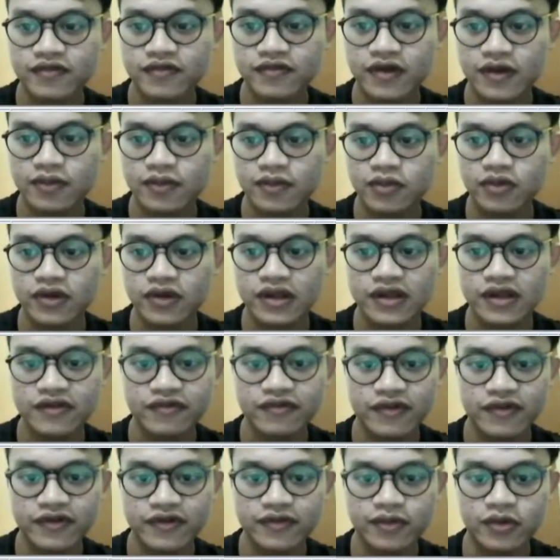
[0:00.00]
5.8,
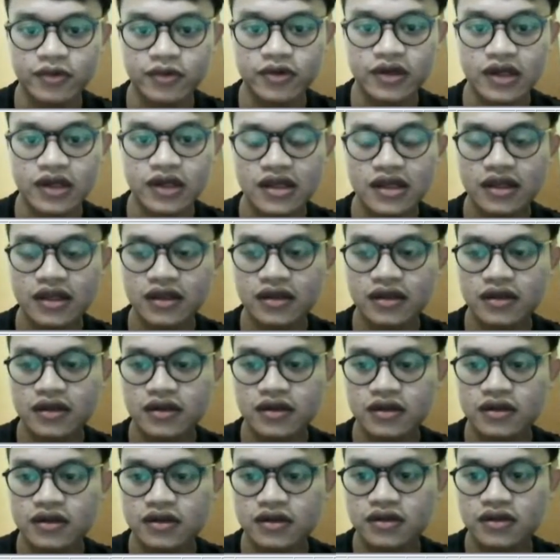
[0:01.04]
5.9,
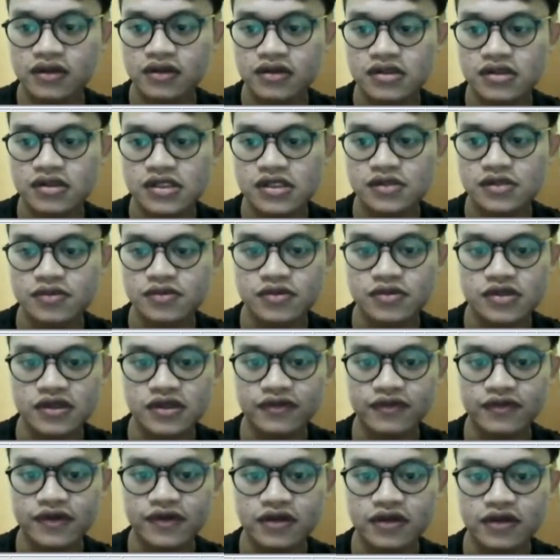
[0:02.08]

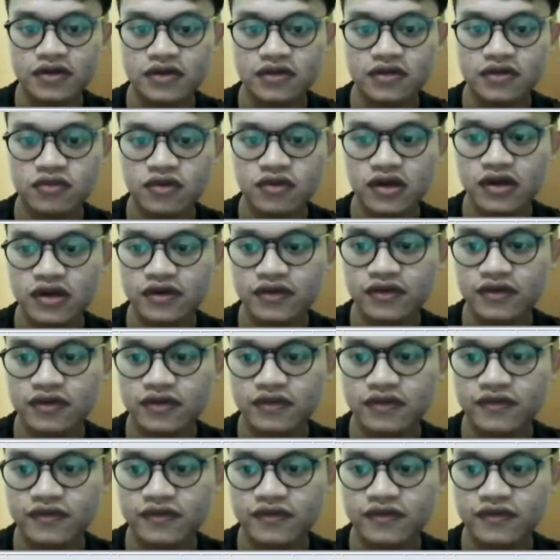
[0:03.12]
6.7, 1,